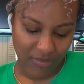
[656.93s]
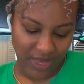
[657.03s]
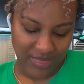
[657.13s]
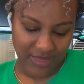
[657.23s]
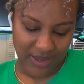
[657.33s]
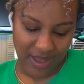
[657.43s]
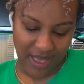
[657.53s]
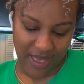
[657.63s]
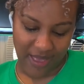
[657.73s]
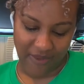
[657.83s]
And then I
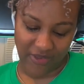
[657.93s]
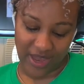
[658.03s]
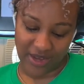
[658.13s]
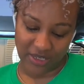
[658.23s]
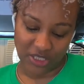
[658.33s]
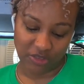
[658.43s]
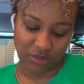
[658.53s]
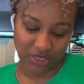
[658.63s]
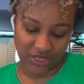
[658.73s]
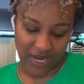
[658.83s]
have Anna's
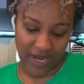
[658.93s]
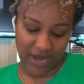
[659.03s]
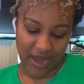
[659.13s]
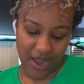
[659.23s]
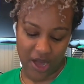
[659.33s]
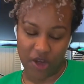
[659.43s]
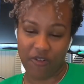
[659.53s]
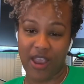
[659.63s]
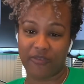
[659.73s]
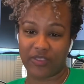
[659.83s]
Crochet
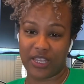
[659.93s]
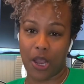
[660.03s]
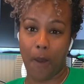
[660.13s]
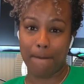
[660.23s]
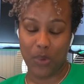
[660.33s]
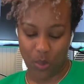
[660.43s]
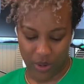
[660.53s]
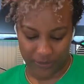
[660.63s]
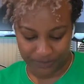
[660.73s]
Crafty Amore.